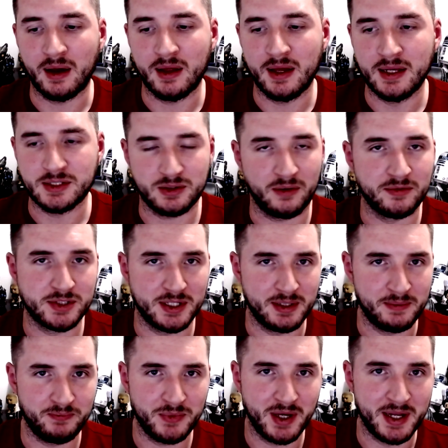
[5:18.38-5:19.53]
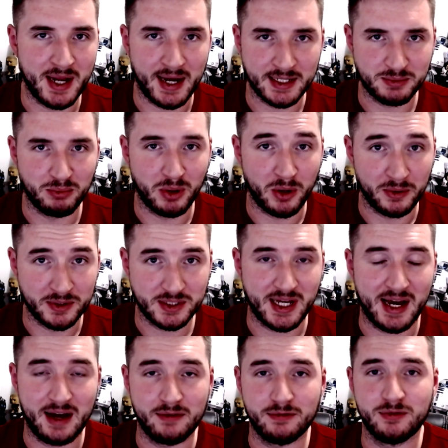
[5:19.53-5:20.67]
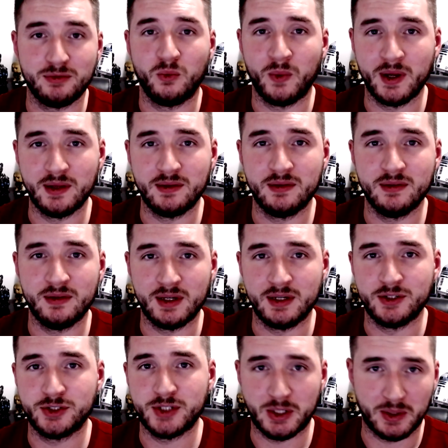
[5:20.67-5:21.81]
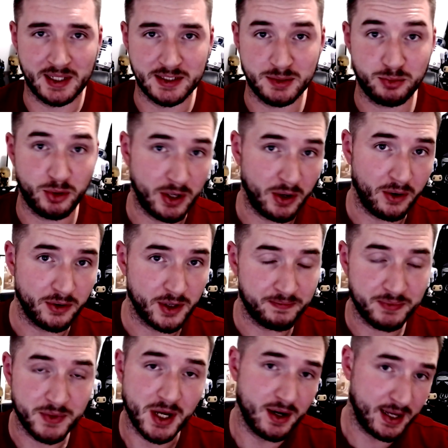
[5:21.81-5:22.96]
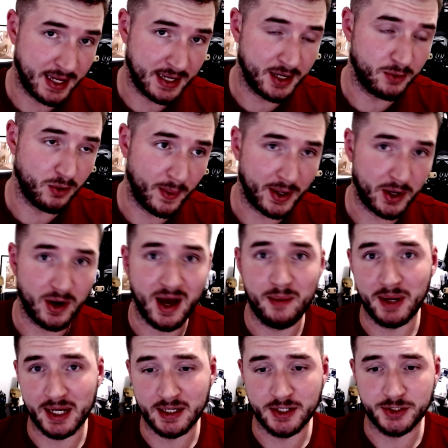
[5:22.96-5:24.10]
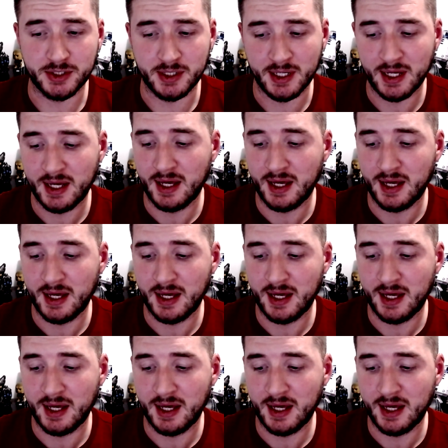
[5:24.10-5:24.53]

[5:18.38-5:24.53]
It's obviously a nice bonus to have with the Shadowlands pre-order, again Heroic or Epic Edition.